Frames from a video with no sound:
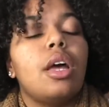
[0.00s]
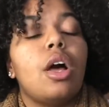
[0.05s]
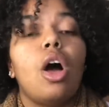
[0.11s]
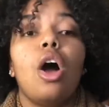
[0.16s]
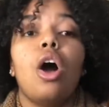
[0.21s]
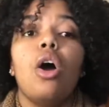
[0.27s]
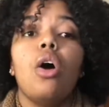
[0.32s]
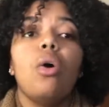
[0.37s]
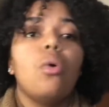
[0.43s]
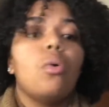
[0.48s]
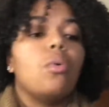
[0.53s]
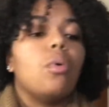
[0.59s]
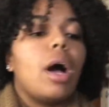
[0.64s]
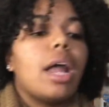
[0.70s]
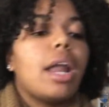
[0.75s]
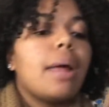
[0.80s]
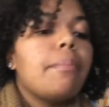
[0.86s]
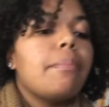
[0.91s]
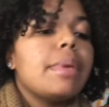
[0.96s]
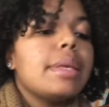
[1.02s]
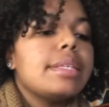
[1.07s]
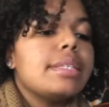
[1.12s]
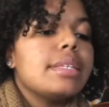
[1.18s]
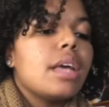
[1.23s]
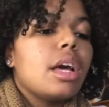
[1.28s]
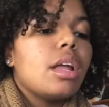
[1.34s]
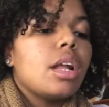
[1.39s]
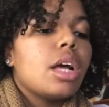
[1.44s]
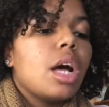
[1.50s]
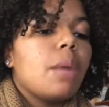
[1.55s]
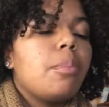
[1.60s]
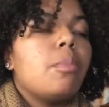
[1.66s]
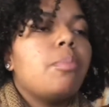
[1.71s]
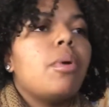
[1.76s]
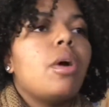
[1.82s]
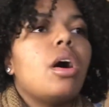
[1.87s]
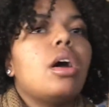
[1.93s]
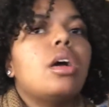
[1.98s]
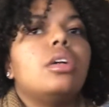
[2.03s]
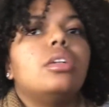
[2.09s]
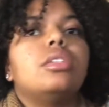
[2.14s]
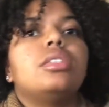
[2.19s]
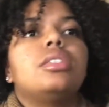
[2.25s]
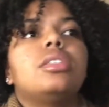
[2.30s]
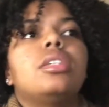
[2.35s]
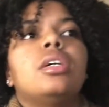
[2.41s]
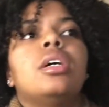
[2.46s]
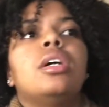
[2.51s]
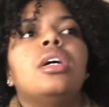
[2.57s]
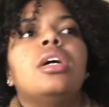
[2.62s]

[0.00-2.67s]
Oh, and I'm missing out a couple parts.